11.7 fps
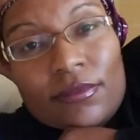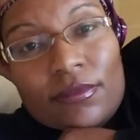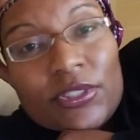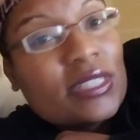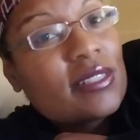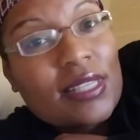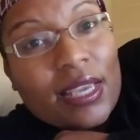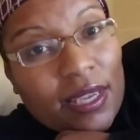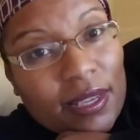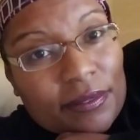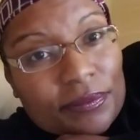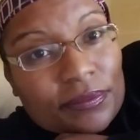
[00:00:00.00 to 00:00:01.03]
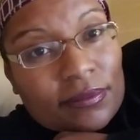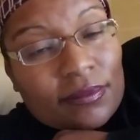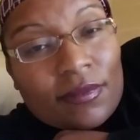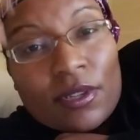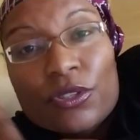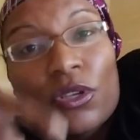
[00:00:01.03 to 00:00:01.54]
Just saying.
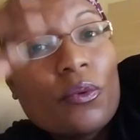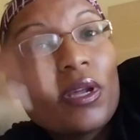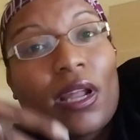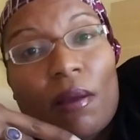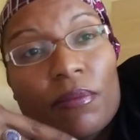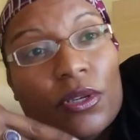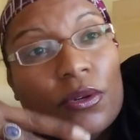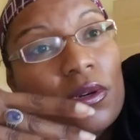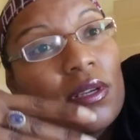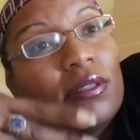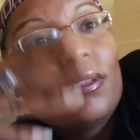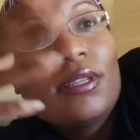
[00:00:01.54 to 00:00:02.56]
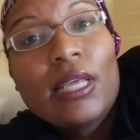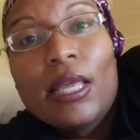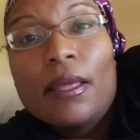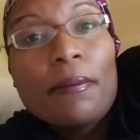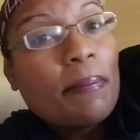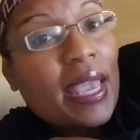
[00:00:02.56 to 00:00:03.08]
So what I'm doing
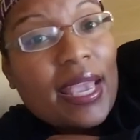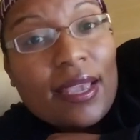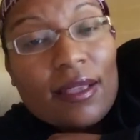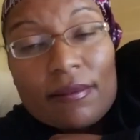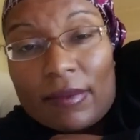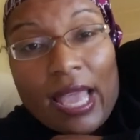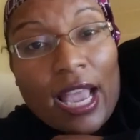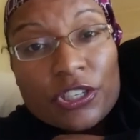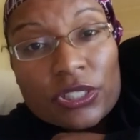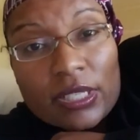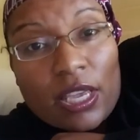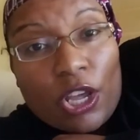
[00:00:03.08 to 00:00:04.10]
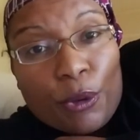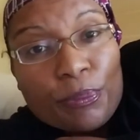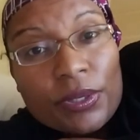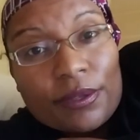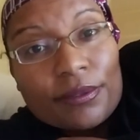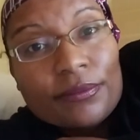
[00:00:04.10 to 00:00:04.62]
may actually help
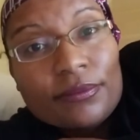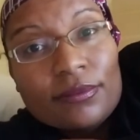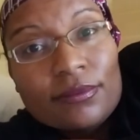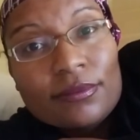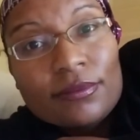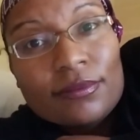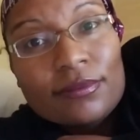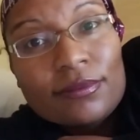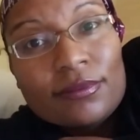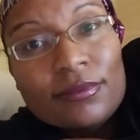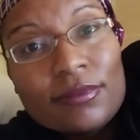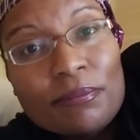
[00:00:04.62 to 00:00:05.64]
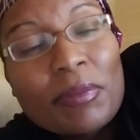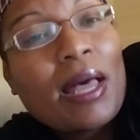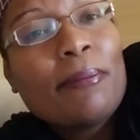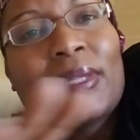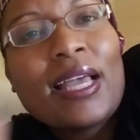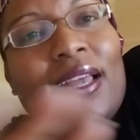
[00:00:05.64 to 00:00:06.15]
you. But
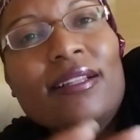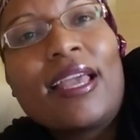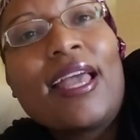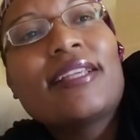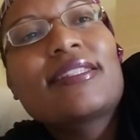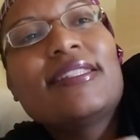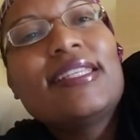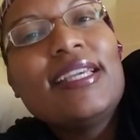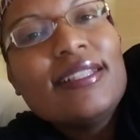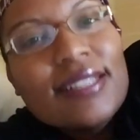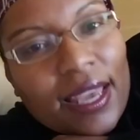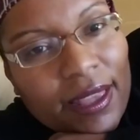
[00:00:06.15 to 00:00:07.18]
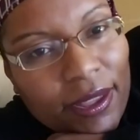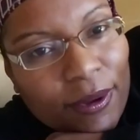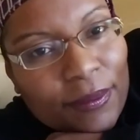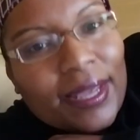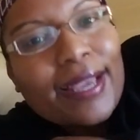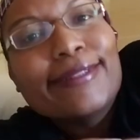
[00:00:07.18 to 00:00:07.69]
I'm not as
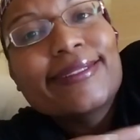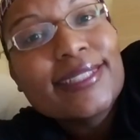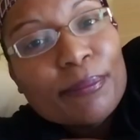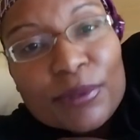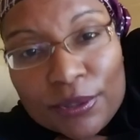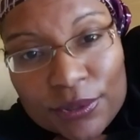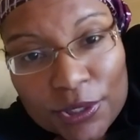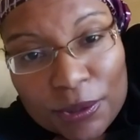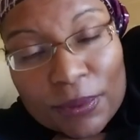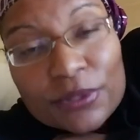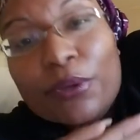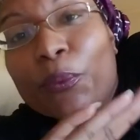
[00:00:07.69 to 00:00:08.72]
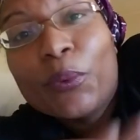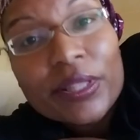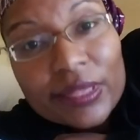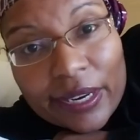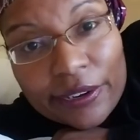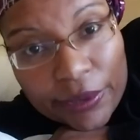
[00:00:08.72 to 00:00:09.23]
detailed as some YouTubers of what
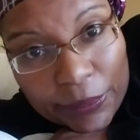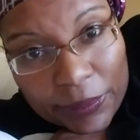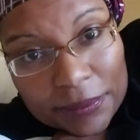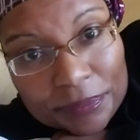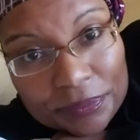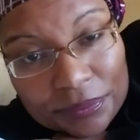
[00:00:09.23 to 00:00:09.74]
they're doing.